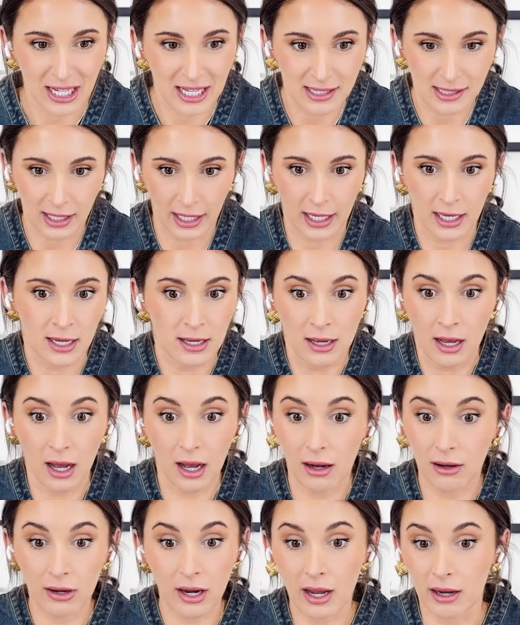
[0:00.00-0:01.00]
He's like,
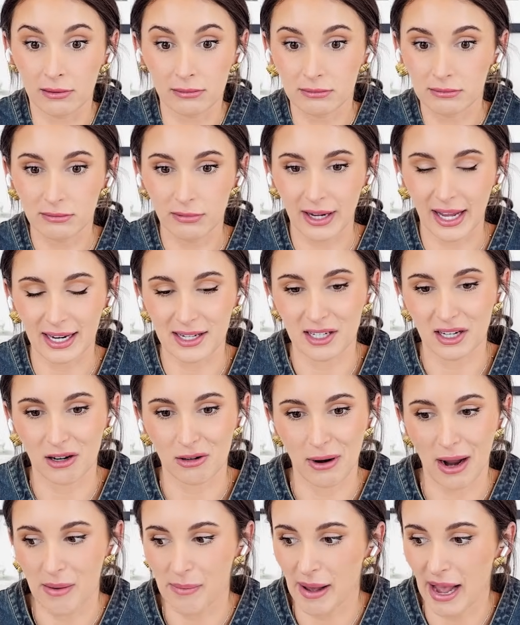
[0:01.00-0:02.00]
oh no, we had to go right